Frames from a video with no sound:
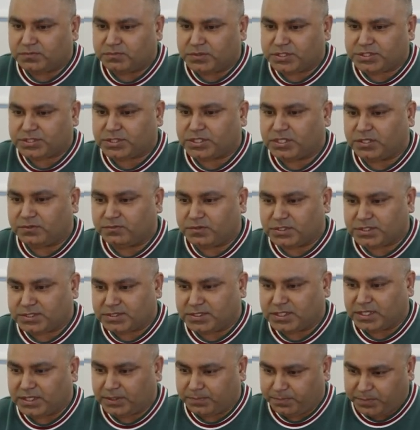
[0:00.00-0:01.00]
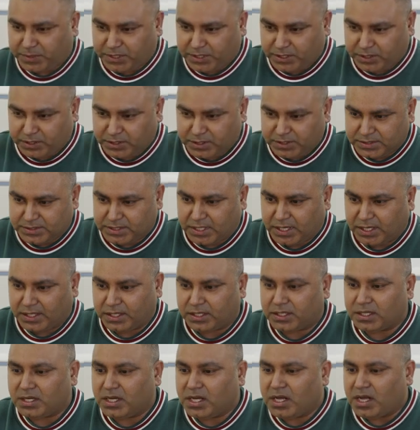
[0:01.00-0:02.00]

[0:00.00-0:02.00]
which covers the repairs and